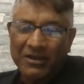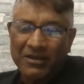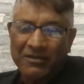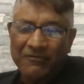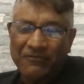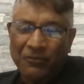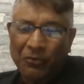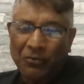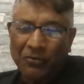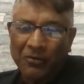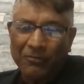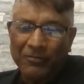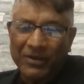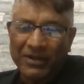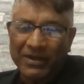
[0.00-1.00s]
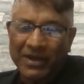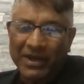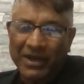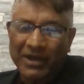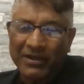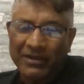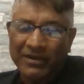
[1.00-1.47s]
forum in
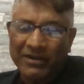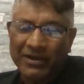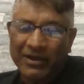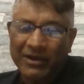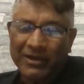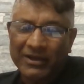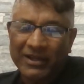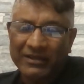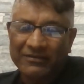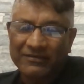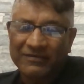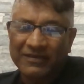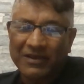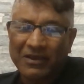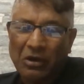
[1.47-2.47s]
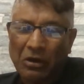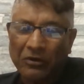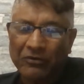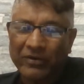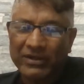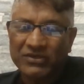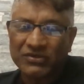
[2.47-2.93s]
Guyana. I'd like to say
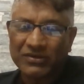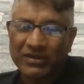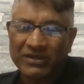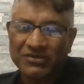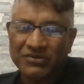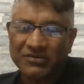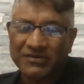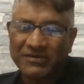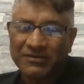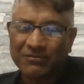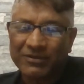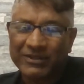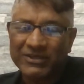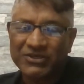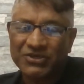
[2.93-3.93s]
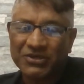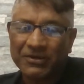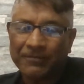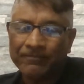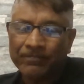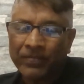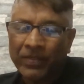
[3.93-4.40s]
congratulations to Militia.
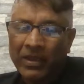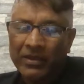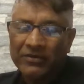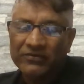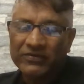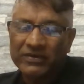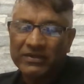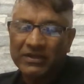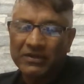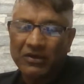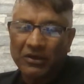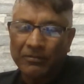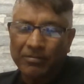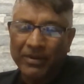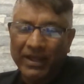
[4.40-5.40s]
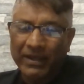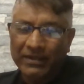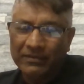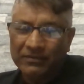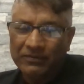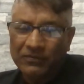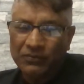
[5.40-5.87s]
She did not
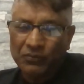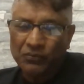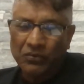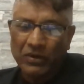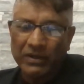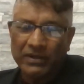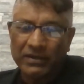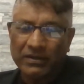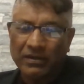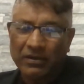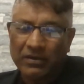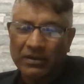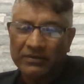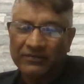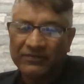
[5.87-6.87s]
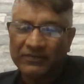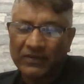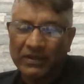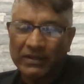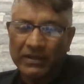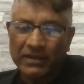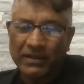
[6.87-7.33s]
plan to run on
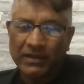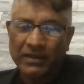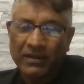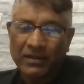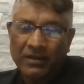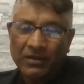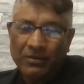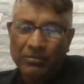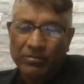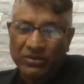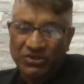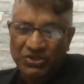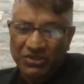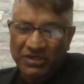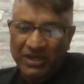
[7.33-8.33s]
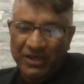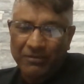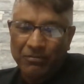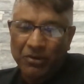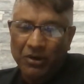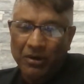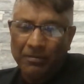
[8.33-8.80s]
Sunday, but she
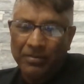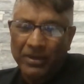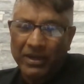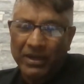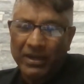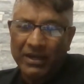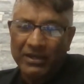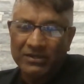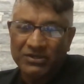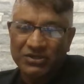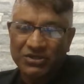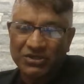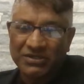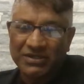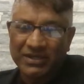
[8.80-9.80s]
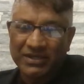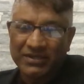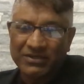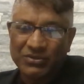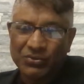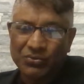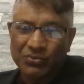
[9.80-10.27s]
came up and she
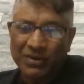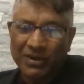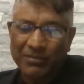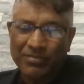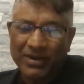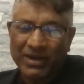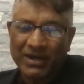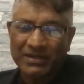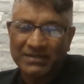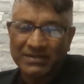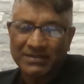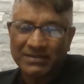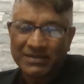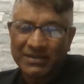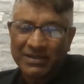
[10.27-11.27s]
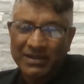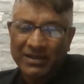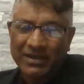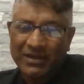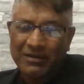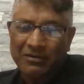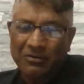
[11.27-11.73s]
did do a pass
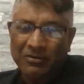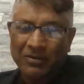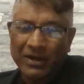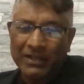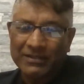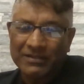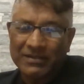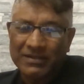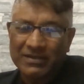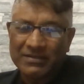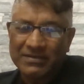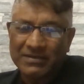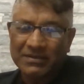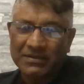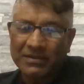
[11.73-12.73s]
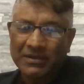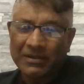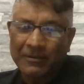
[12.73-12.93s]
in her Altiza.